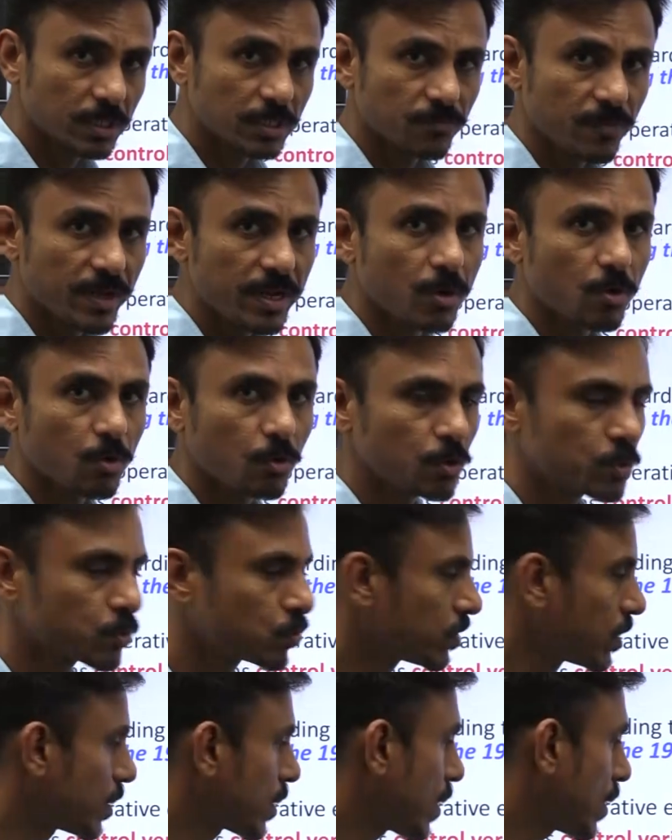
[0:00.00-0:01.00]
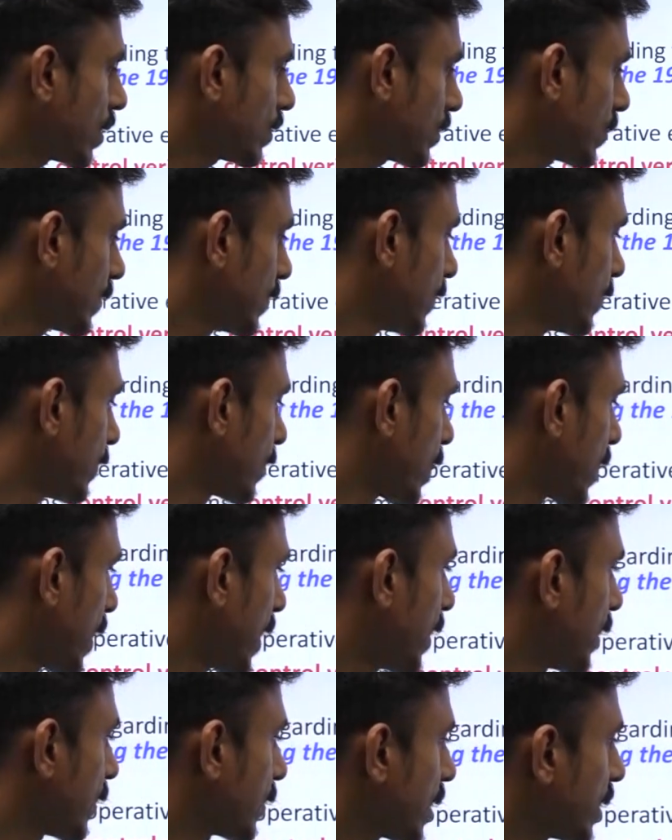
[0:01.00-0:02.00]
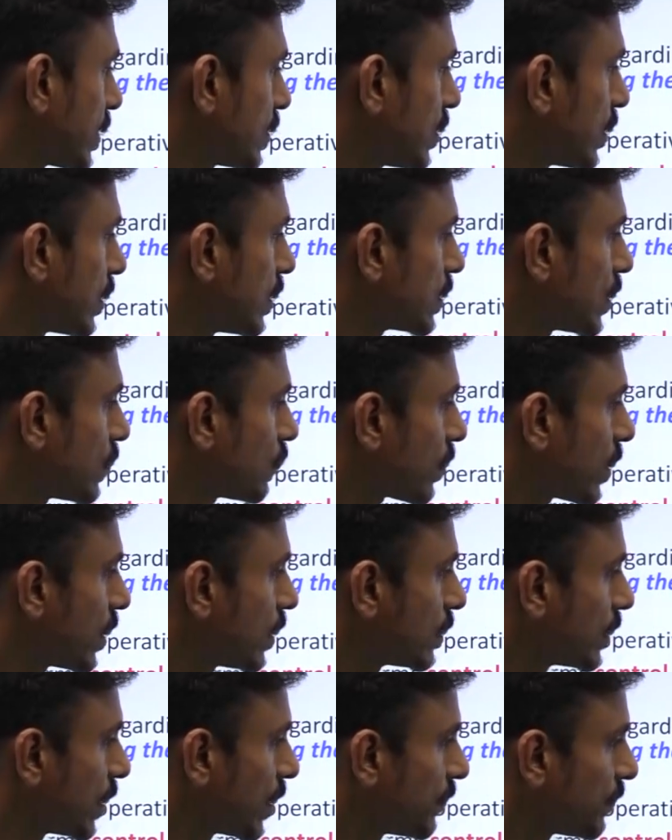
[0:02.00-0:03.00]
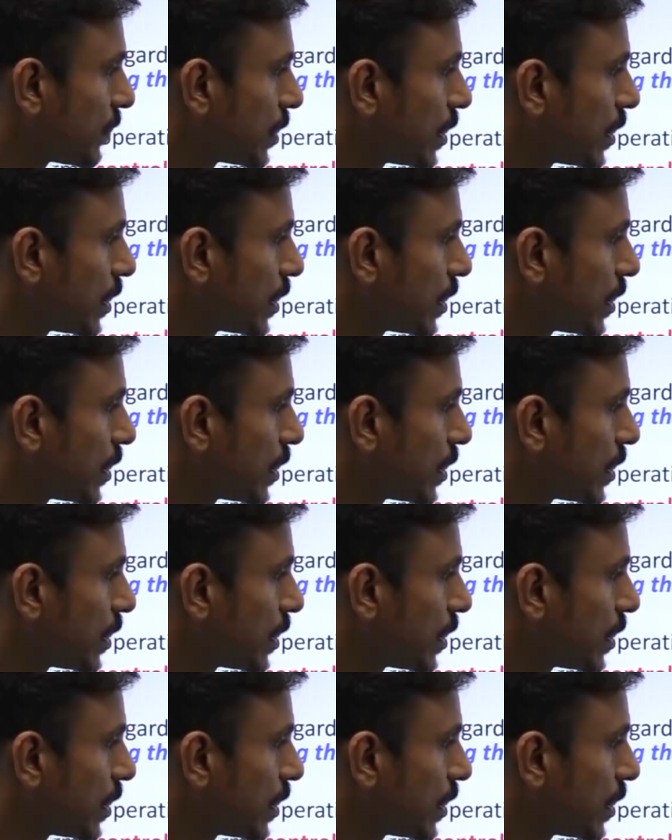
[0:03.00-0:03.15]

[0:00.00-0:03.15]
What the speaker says: is very close to their heart, and that is the reason why they have